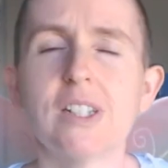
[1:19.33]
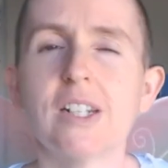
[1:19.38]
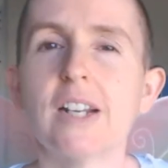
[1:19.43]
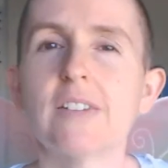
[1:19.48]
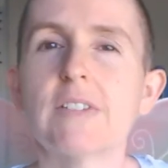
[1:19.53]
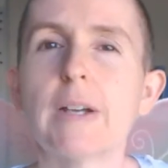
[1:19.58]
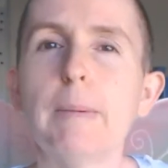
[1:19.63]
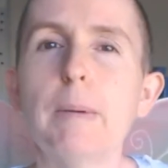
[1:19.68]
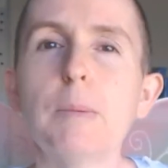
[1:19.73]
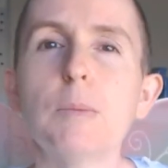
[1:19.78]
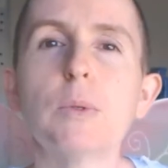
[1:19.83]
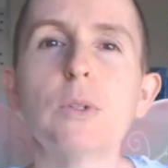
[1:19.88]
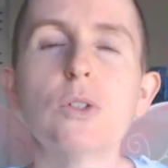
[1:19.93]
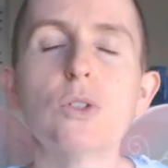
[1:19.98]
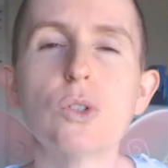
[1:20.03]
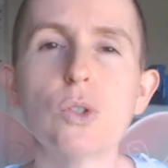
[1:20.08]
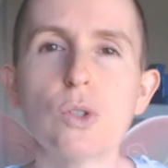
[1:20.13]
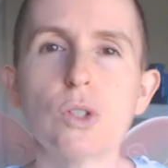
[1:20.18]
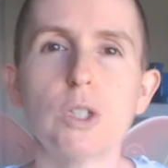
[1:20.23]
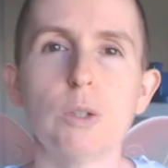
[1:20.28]
And I've come up with
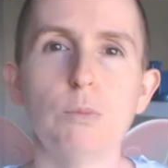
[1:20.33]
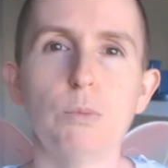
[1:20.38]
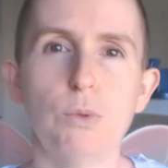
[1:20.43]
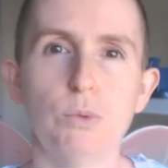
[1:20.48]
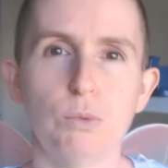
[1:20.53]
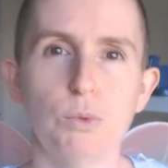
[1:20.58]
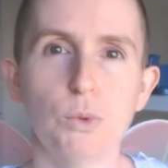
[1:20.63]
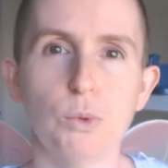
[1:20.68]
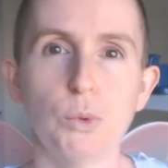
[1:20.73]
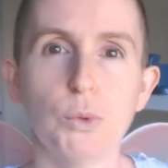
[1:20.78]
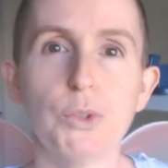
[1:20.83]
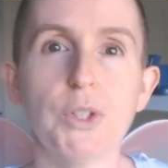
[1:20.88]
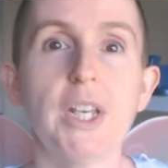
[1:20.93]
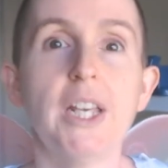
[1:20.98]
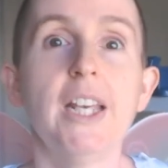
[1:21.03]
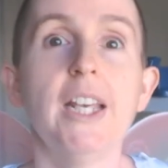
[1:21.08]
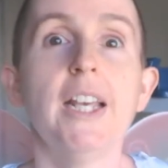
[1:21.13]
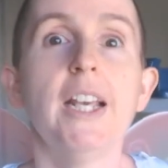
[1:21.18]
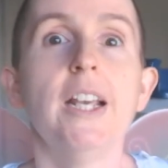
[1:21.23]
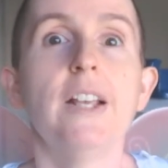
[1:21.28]
2 simple rules
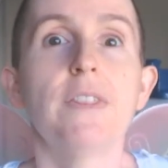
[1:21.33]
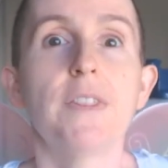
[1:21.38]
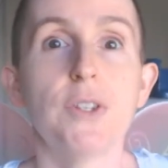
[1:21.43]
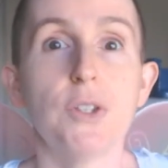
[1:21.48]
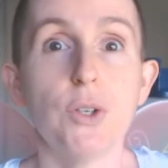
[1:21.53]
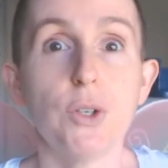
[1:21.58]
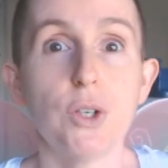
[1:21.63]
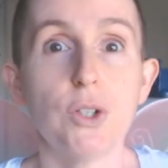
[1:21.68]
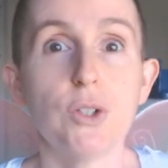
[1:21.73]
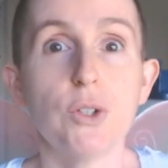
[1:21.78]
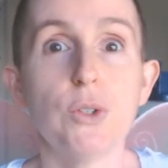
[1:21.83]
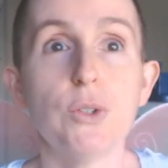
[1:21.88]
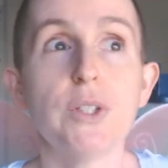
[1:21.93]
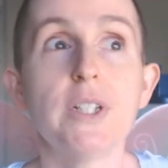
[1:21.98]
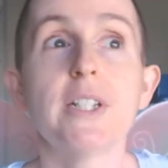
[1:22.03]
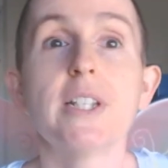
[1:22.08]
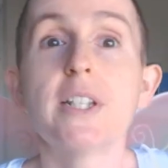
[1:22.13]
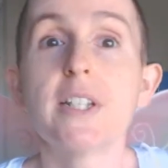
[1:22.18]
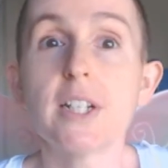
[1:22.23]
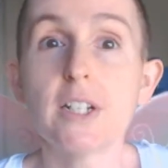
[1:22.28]
that you can
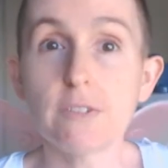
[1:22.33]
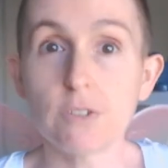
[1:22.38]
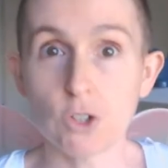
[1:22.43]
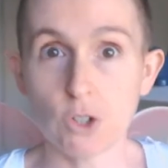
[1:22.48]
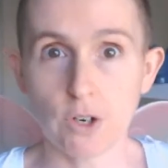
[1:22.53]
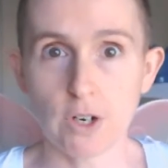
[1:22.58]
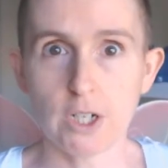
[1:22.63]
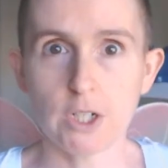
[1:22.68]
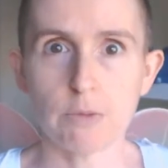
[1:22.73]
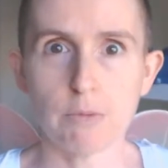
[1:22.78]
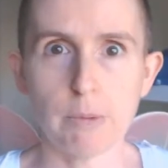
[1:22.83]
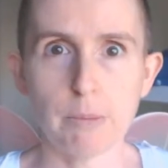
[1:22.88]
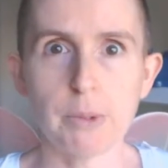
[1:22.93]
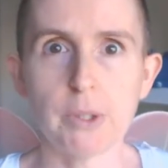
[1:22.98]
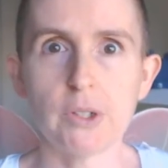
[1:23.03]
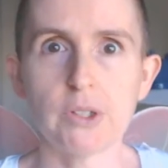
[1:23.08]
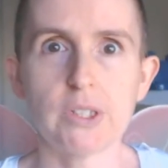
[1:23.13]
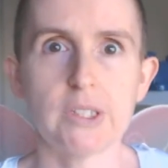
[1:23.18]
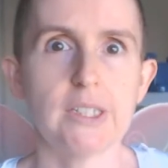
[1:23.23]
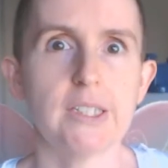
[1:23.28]
use instead of trying to
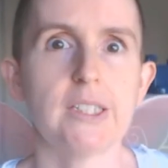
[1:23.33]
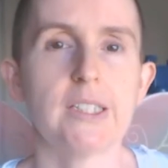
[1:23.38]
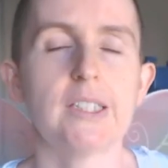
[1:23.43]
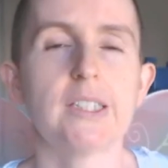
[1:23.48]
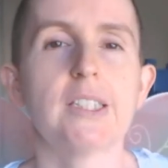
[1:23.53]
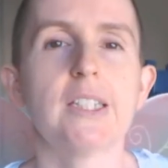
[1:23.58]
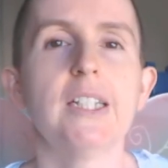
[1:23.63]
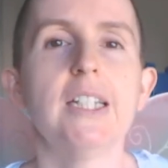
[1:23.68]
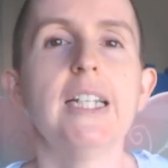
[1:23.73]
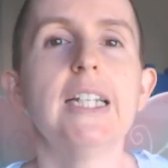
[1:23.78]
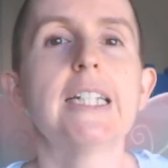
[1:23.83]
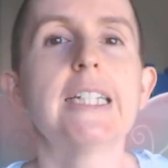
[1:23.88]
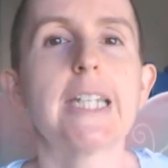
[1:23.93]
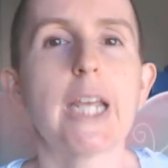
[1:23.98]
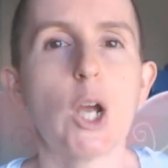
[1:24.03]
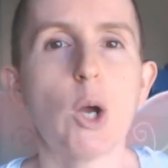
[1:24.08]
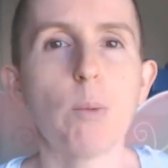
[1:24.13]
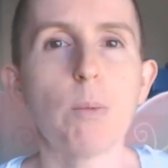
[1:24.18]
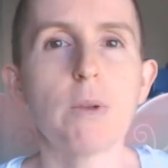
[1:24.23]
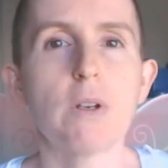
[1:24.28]
remember those lists
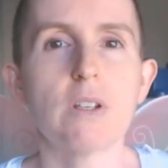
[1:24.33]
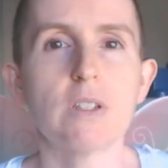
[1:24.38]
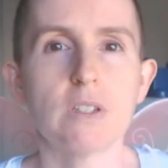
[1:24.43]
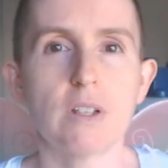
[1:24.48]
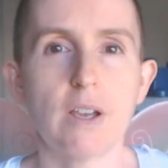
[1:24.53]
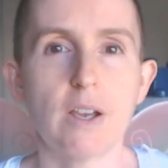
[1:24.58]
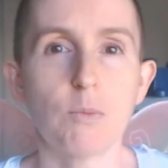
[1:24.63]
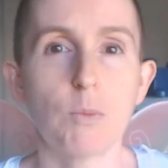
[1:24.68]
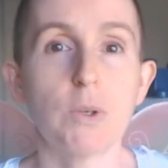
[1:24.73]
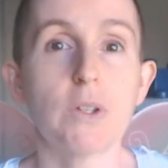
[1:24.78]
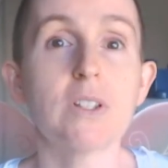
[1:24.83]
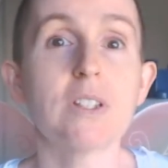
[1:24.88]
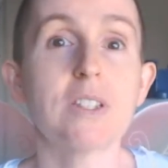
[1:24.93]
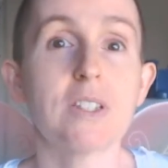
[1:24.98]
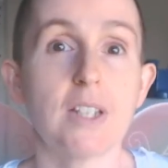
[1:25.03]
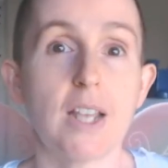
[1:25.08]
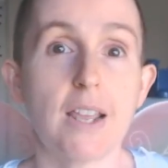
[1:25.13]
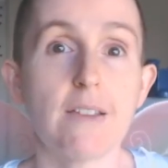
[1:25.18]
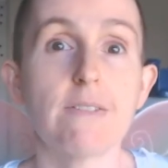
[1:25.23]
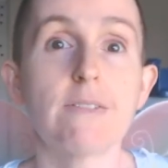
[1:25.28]
to help you decide whether it's
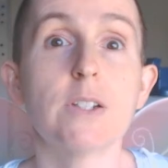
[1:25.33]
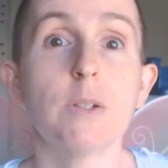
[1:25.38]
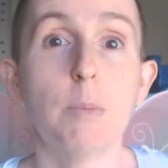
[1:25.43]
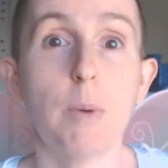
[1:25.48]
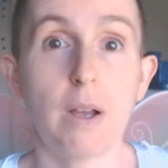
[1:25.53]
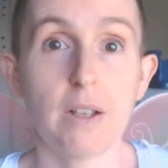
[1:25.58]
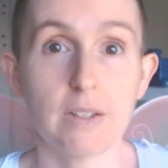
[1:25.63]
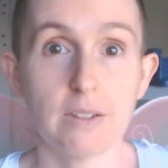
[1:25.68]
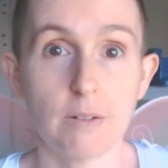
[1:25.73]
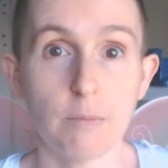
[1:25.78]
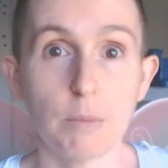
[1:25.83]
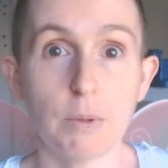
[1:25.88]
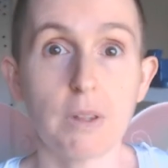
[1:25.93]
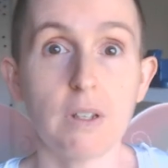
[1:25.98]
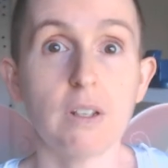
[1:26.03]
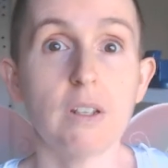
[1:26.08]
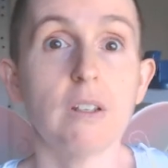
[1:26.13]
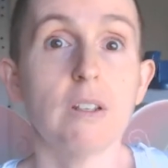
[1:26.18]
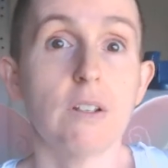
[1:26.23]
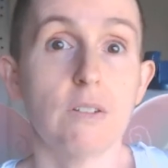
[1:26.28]
safe to buy
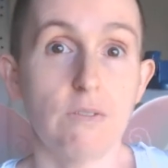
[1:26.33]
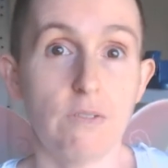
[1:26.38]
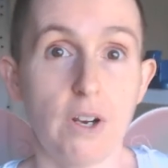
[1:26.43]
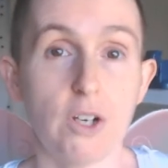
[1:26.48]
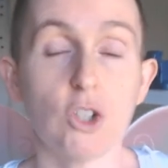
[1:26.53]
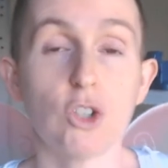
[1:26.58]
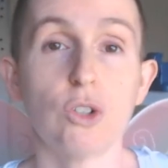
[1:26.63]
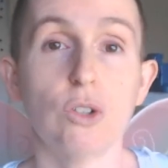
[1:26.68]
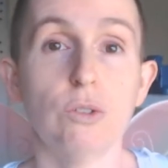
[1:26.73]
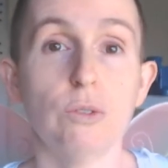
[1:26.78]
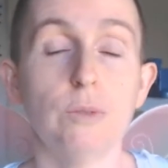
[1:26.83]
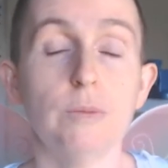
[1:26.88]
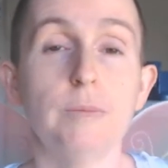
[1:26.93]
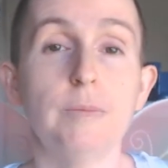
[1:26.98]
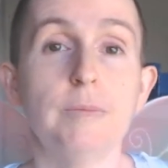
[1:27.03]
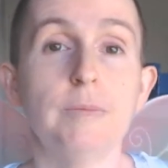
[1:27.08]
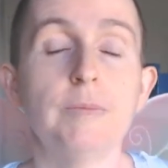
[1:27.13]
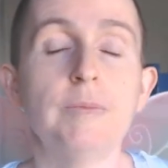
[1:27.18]
something conventional.